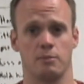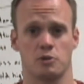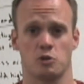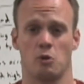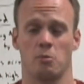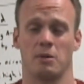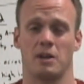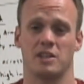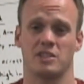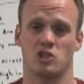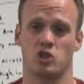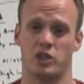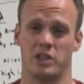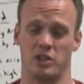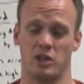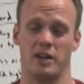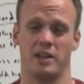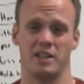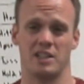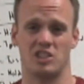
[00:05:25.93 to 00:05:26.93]
So I'm not
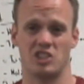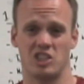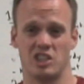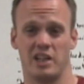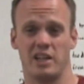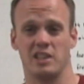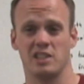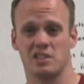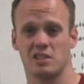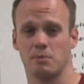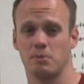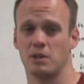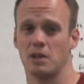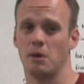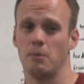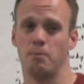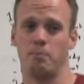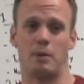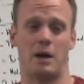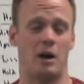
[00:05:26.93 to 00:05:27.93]
trying to change something
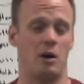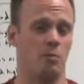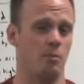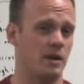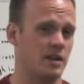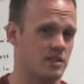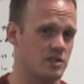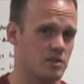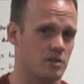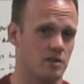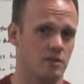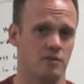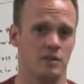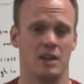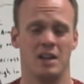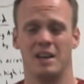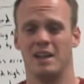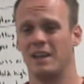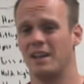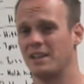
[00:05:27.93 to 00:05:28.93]
about my serve
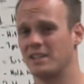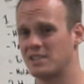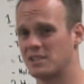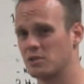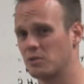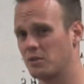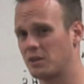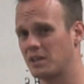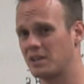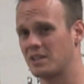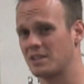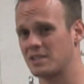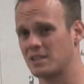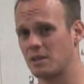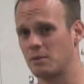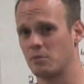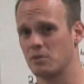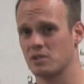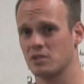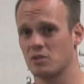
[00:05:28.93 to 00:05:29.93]
and still get the
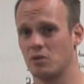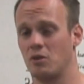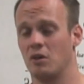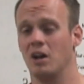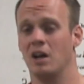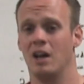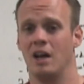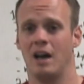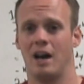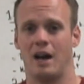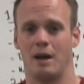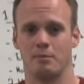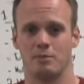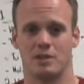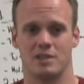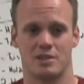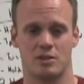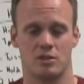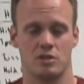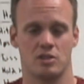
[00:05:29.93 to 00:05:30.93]
same result. I'm
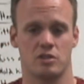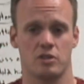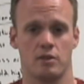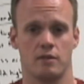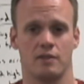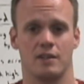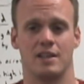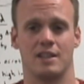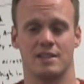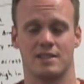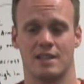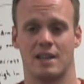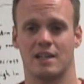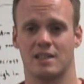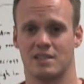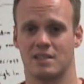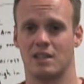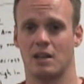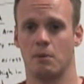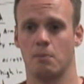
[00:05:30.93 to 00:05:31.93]
serving the
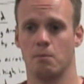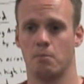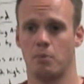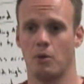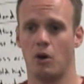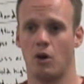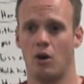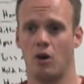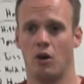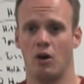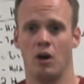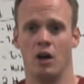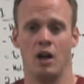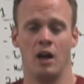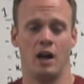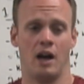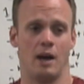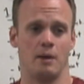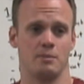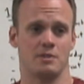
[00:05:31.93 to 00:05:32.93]
exact same ball.
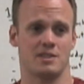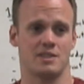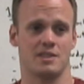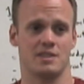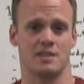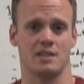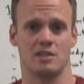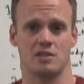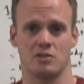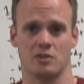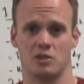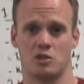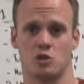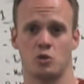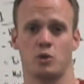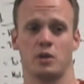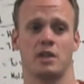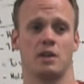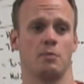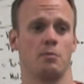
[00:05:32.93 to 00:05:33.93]
I'm just essentially
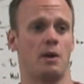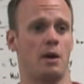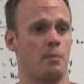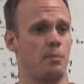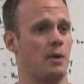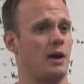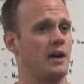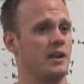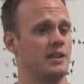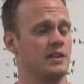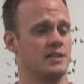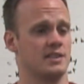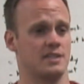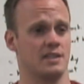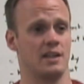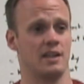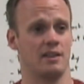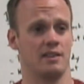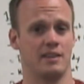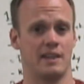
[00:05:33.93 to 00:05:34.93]
tricking my body and
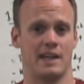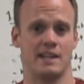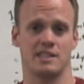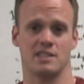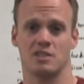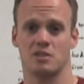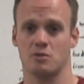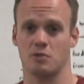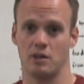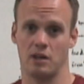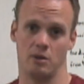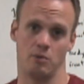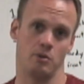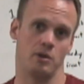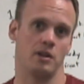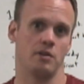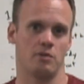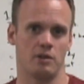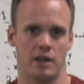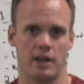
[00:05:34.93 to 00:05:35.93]
saying that's straight,
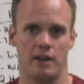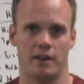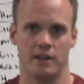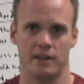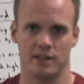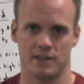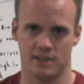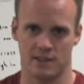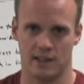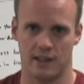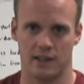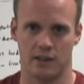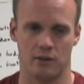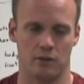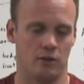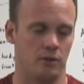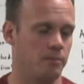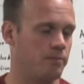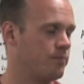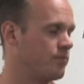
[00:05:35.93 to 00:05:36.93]
when in reality it's an
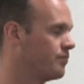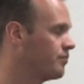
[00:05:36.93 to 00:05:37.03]
angle.